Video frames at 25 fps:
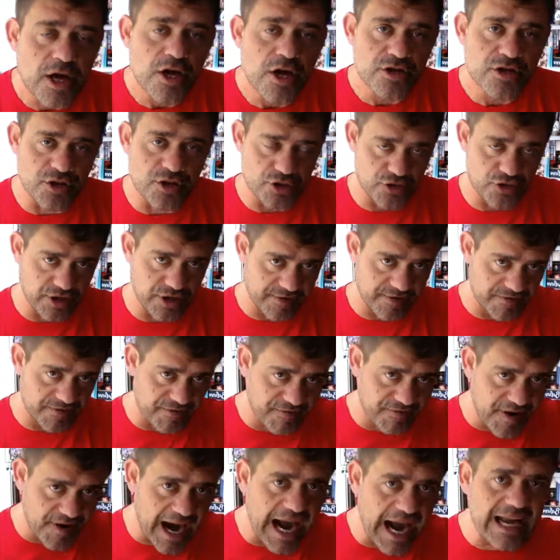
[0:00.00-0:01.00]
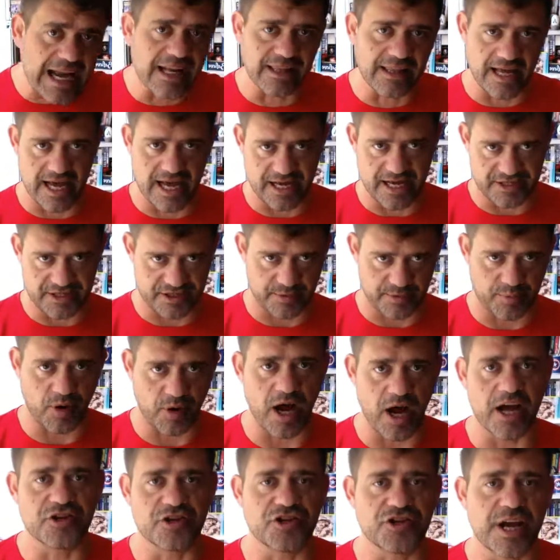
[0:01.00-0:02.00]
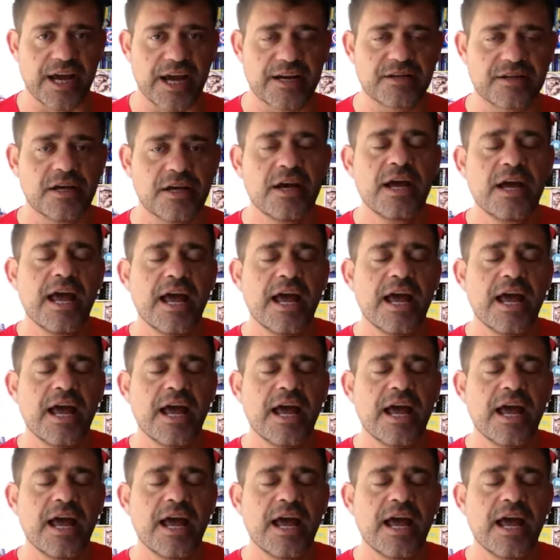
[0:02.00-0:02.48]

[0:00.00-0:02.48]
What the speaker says: so that you can finalize the project.